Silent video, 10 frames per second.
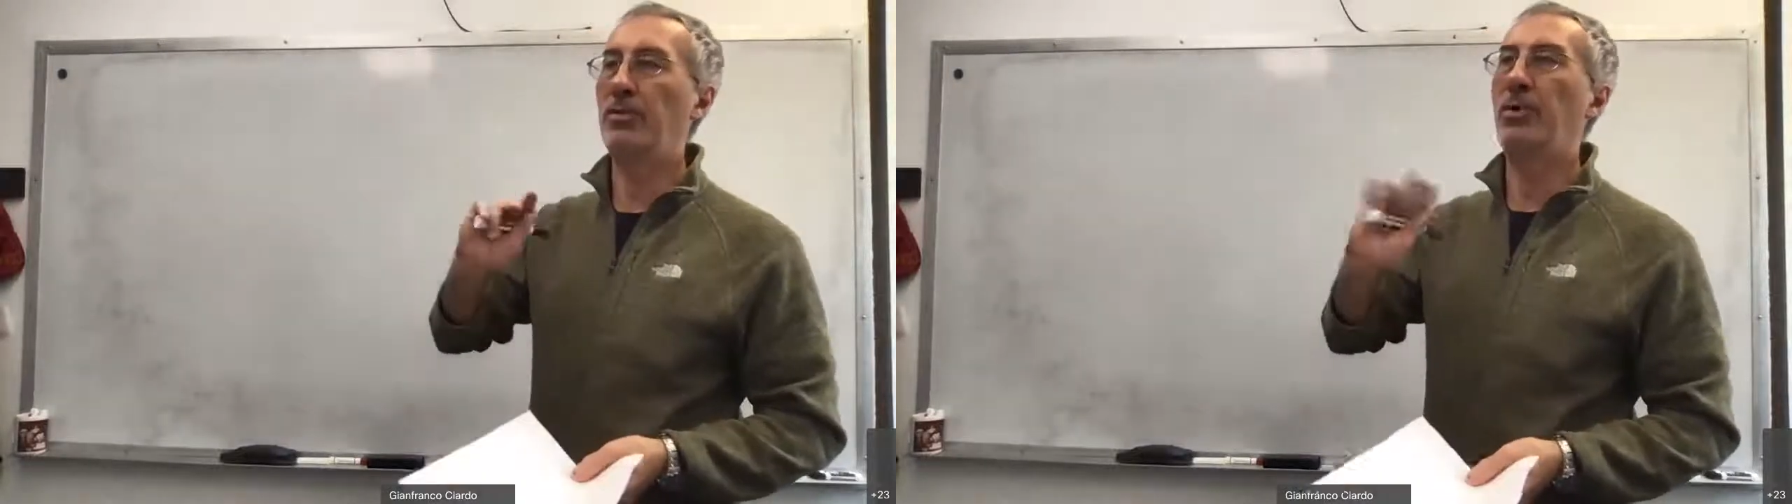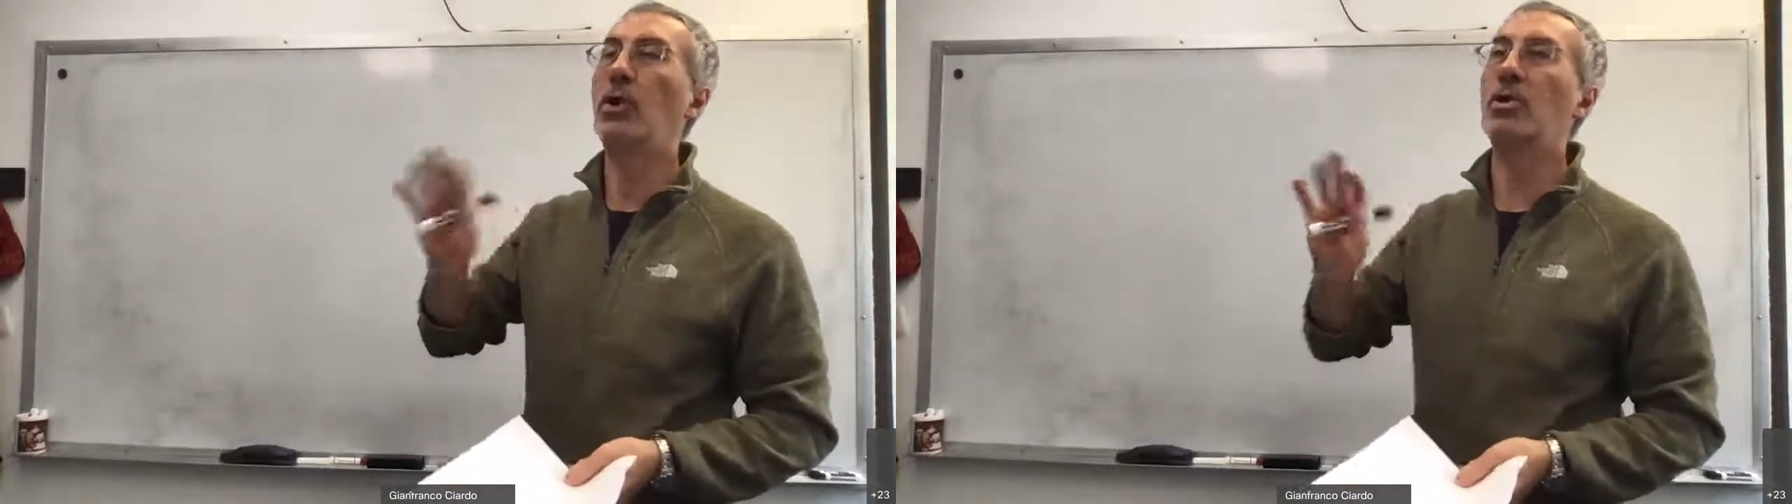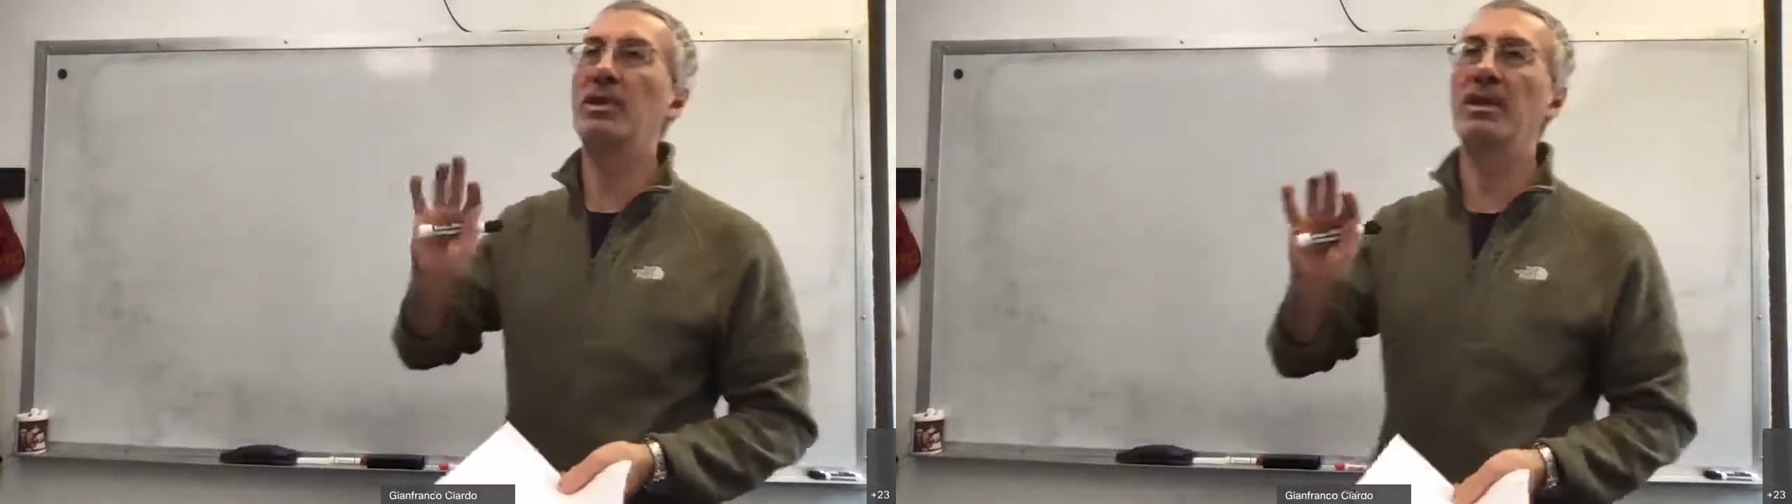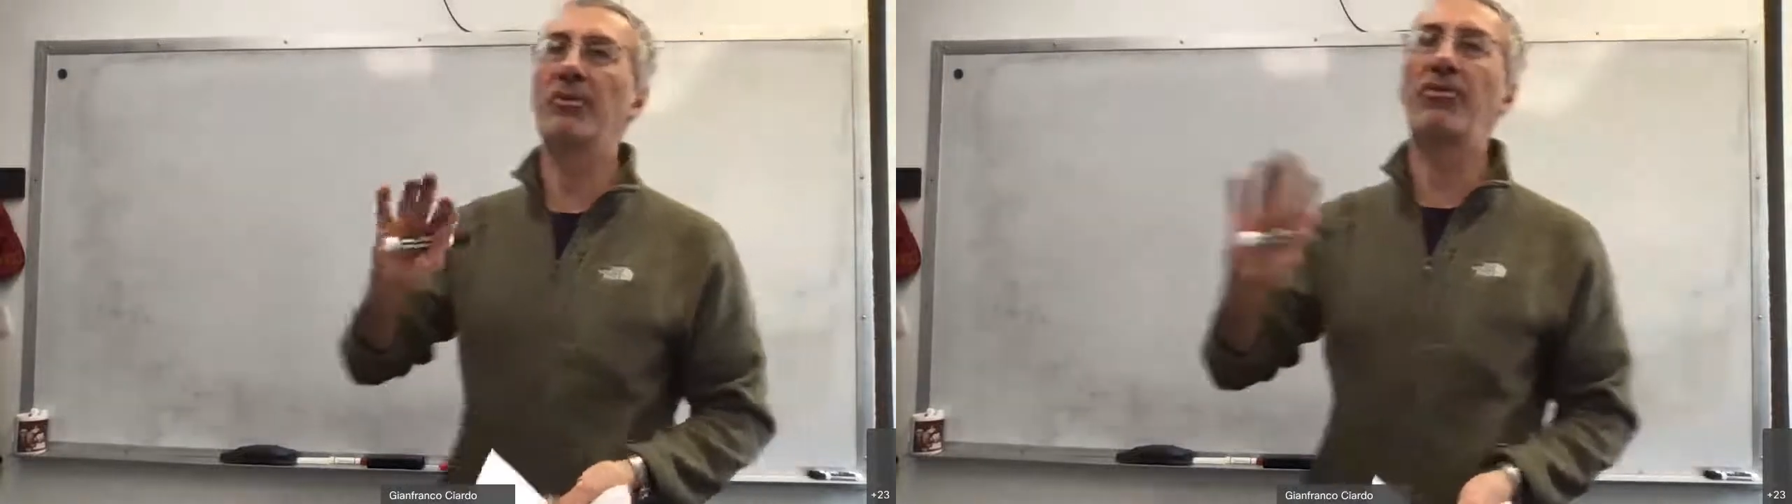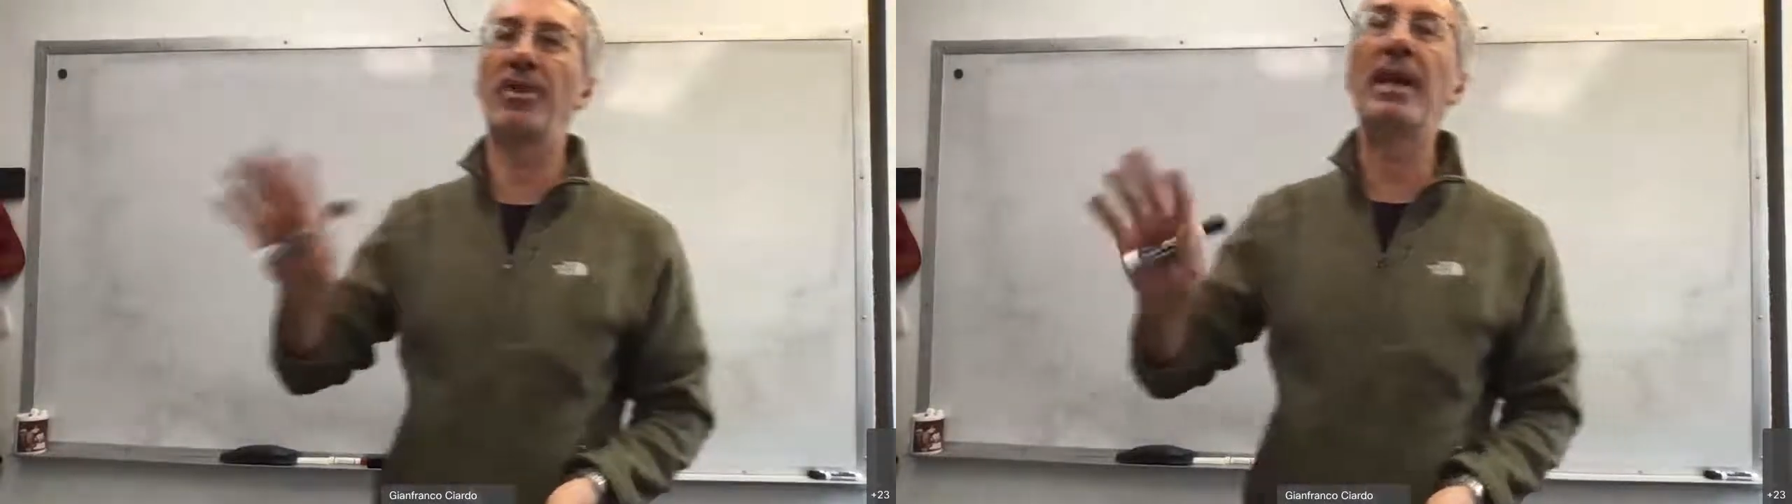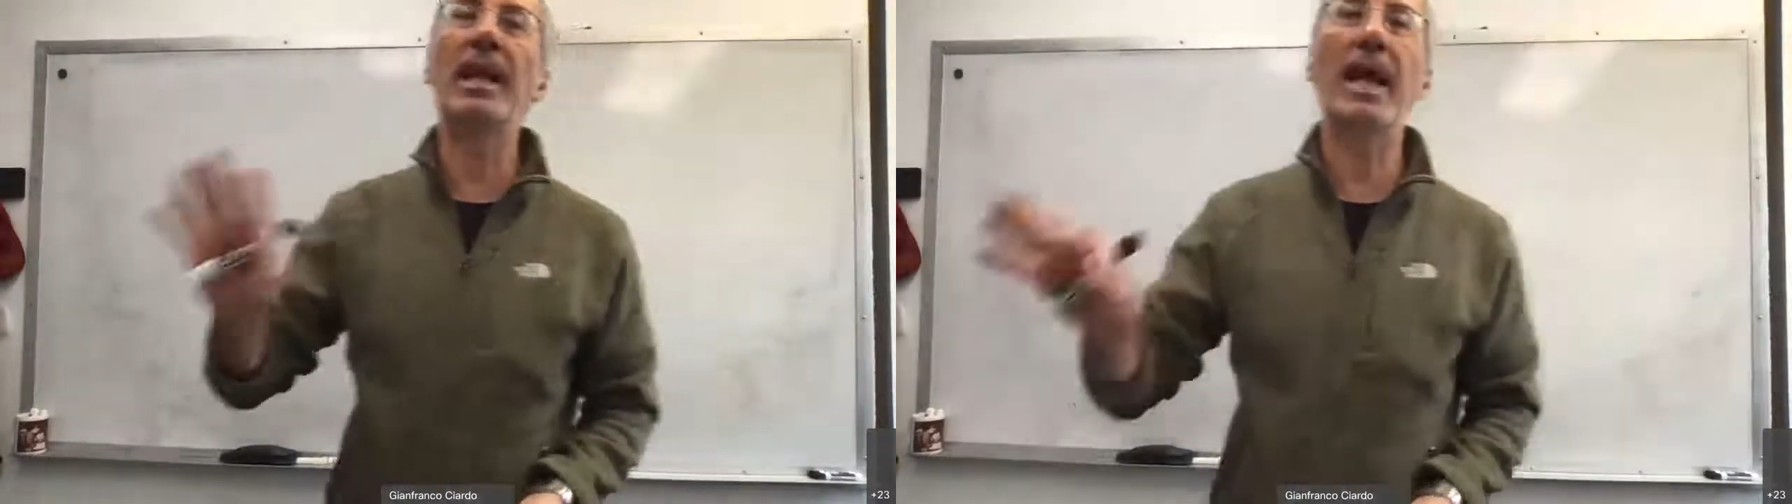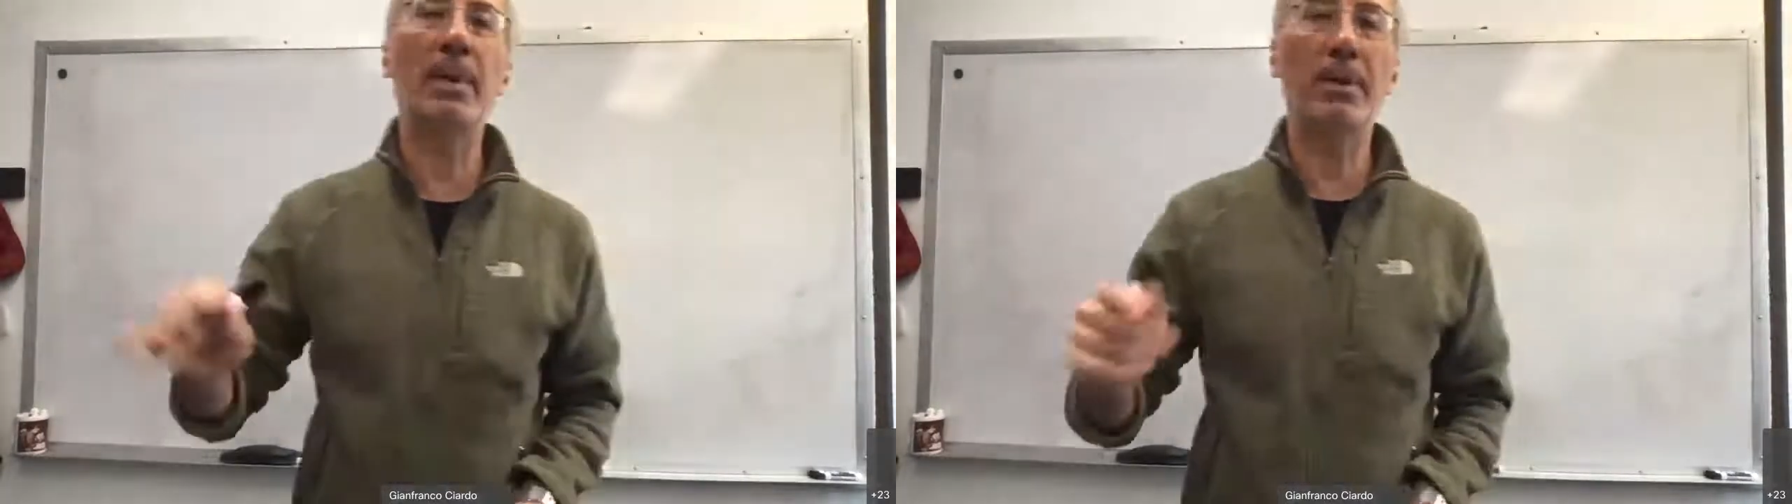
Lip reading: don't consider the free labeling,